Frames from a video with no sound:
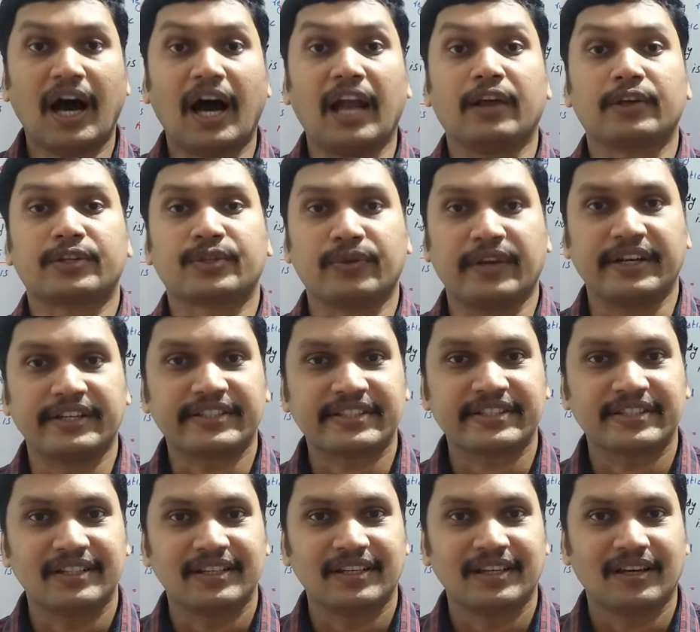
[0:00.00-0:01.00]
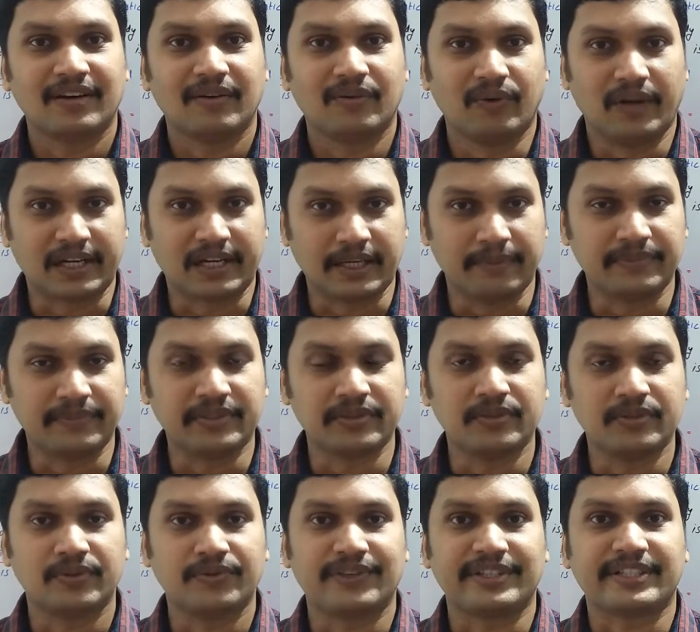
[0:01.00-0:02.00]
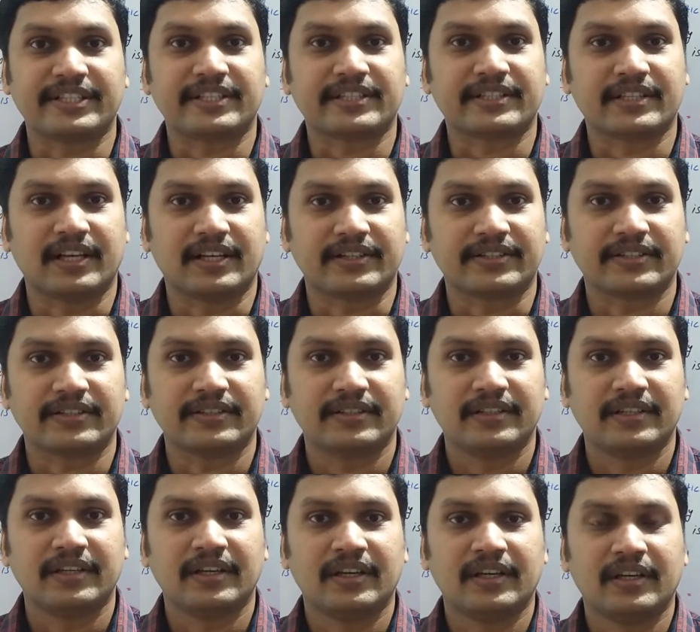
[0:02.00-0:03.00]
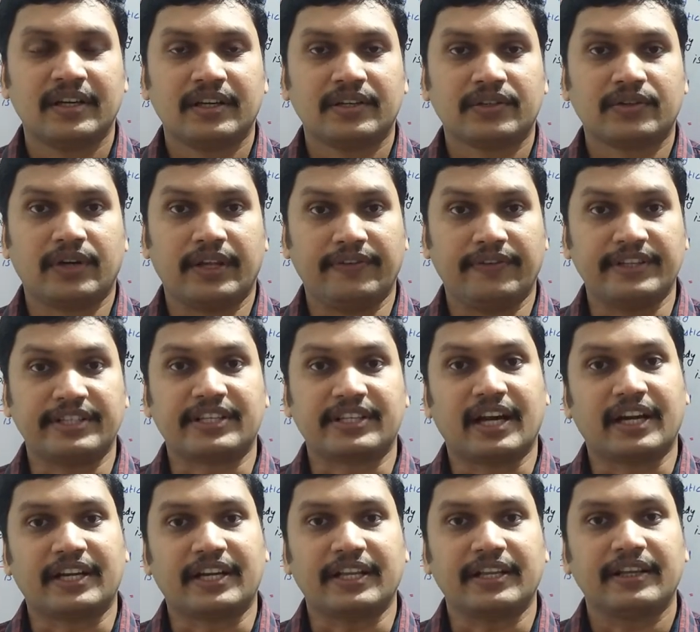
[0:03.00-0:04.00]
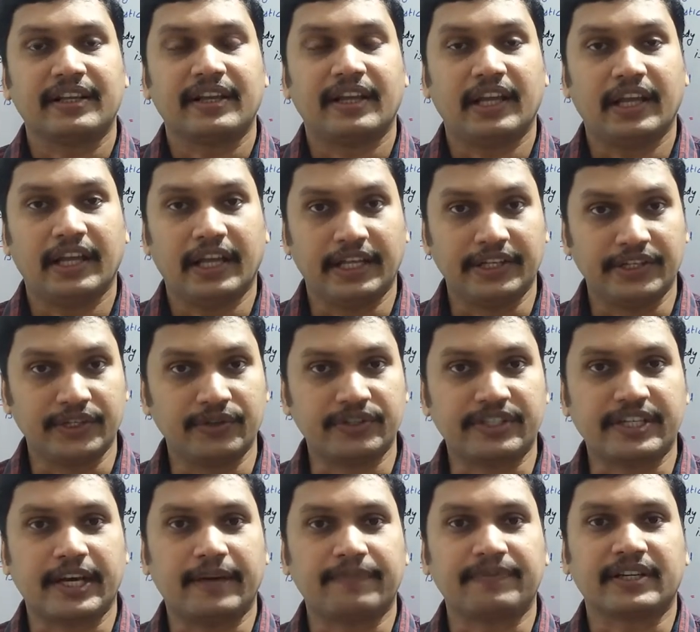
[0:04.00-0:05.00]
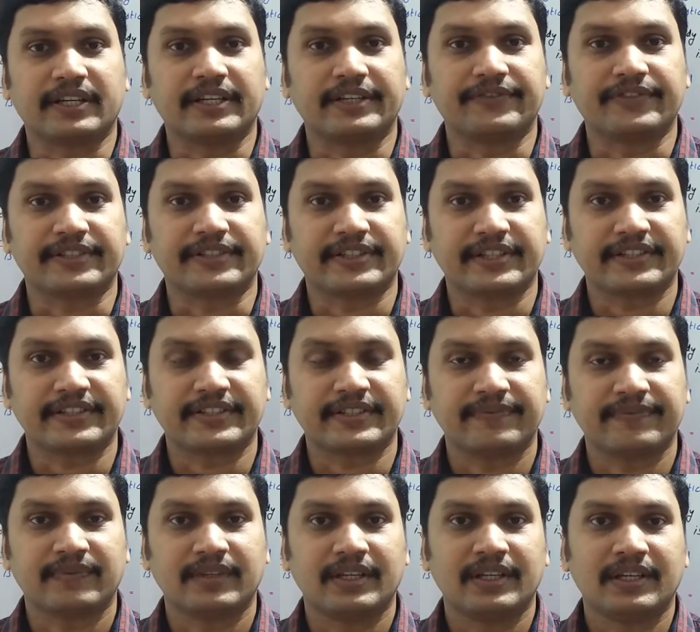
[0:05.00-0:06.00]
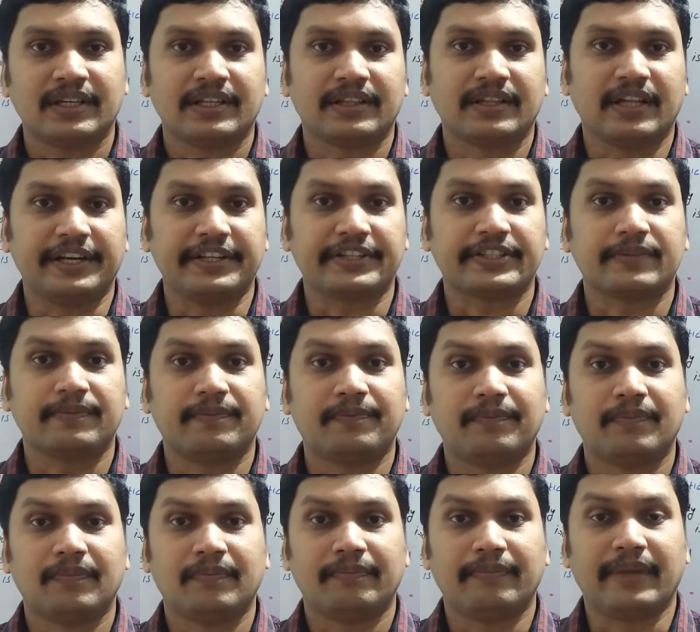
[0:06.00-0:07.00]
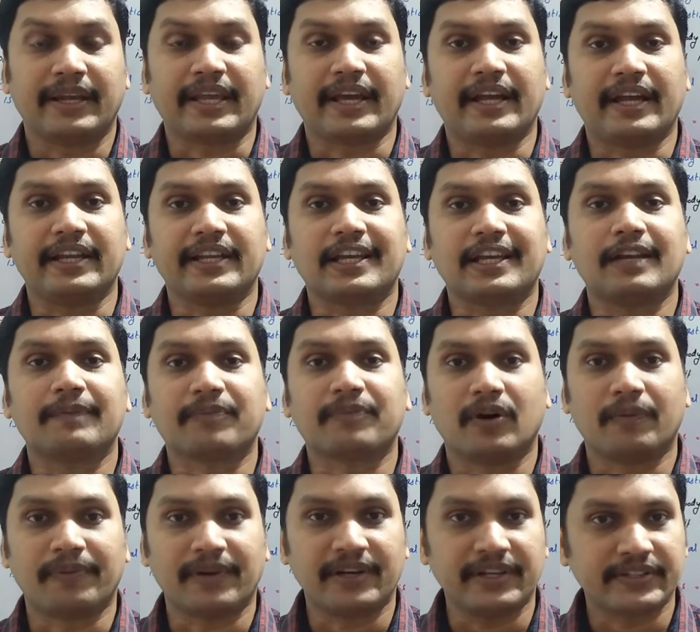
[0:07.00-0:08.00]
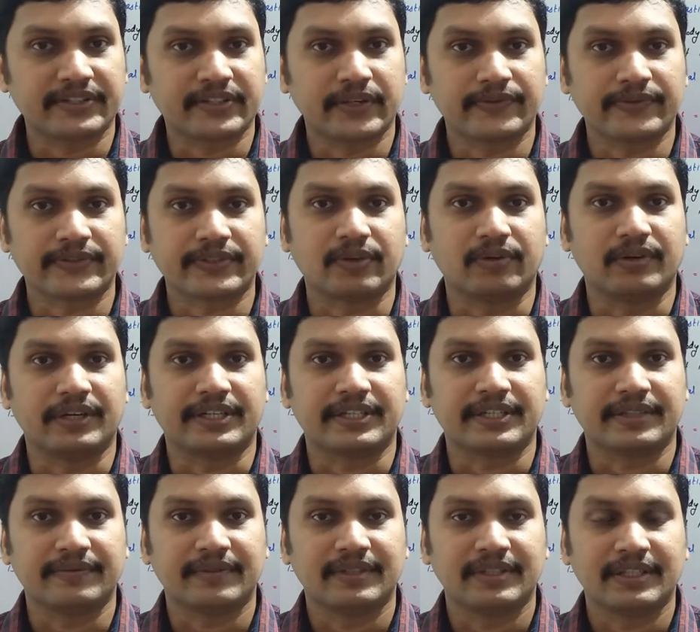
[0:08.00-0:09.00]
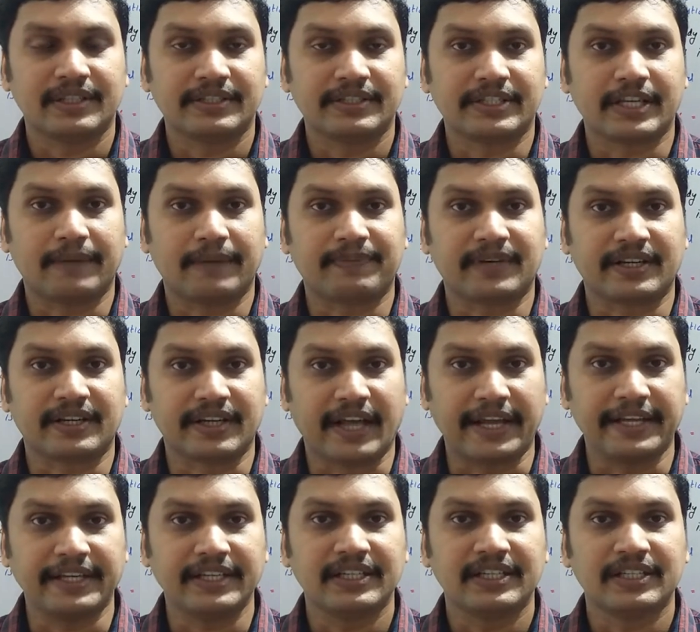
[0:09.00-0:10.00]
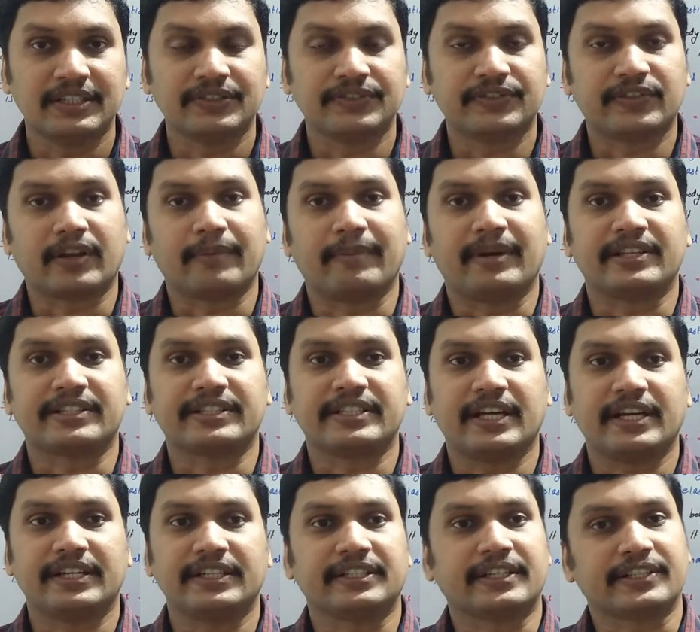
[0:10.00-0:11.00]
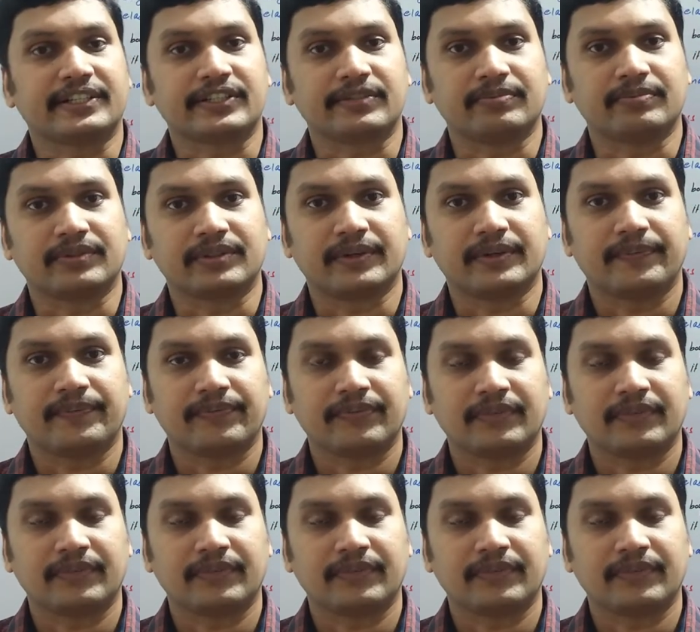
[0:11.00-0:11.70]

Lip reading: Hello students, welcome to physics class. Today we starting a new chapter in physics, that is mechanical properties of solid. Chapter 9 from NCERT textbook.